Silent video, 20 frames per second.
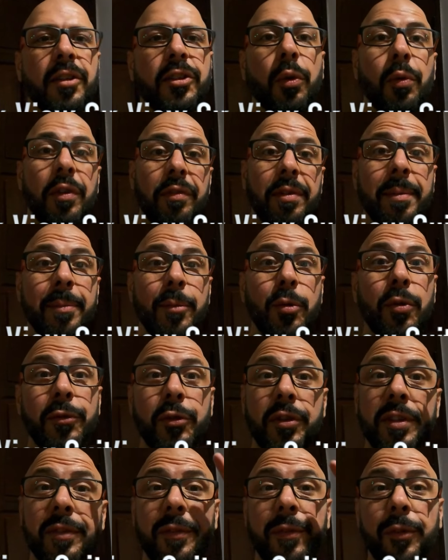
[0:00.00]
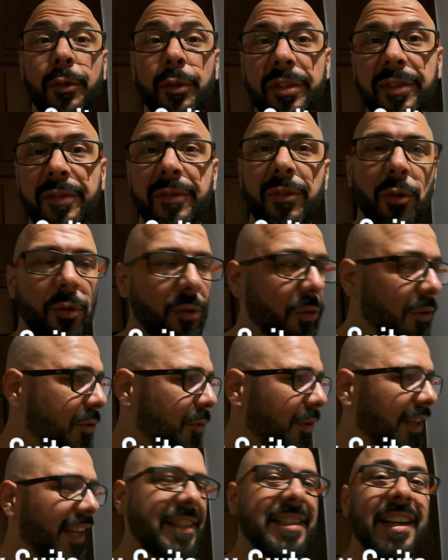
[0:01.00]
So we've been moved to the fourth floor
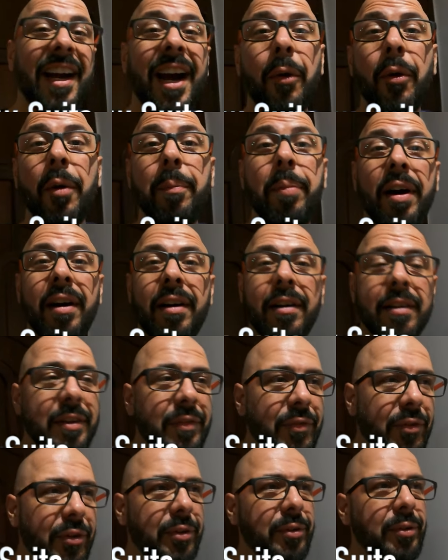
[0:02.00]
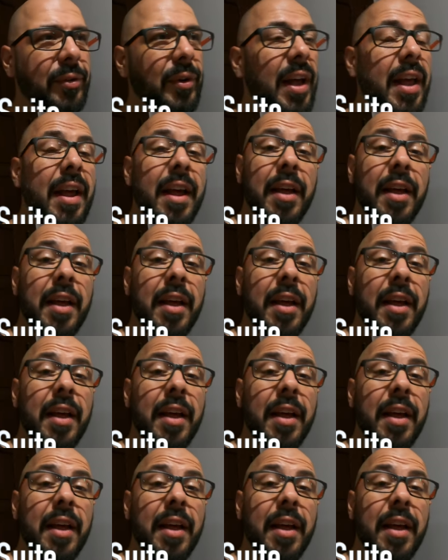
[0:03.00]
to get our park view.